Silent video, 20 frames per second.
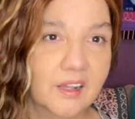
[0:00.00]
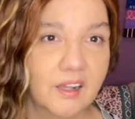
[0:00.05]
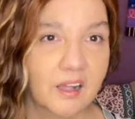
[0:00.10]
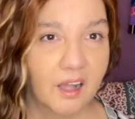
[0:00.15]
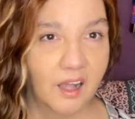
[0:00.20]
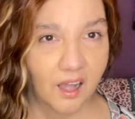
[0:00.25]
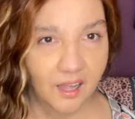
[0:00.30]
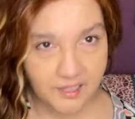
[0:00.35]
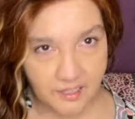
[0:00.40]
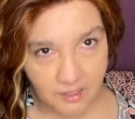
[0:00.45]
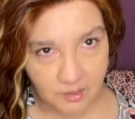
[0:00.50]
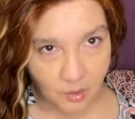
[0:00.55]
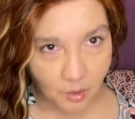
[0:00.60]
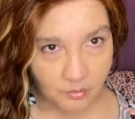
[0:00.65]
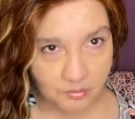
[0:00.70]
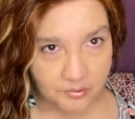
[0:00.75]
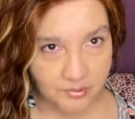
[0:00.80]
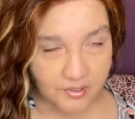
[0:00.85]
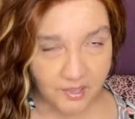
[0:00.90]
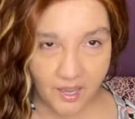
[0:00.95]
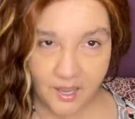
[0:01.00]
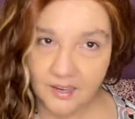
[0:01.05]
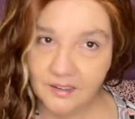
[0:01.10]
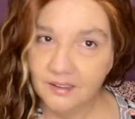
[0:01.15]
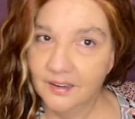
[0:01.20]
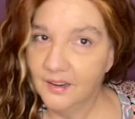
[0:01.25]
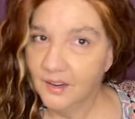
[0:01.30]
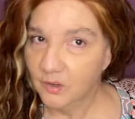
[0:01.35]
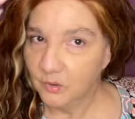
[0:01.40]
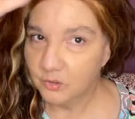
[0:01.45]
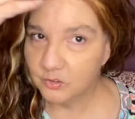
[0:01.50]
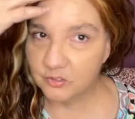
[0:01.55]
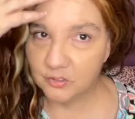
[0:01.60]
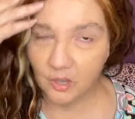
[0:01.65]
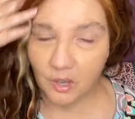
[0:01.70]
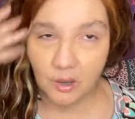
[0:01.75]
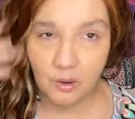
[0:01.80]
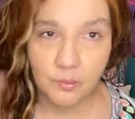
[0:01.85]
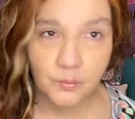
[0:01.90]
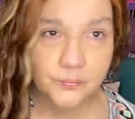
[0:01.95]
I could go for that.
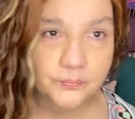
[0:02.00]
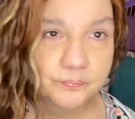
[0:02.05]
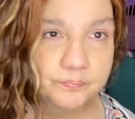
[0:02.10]
So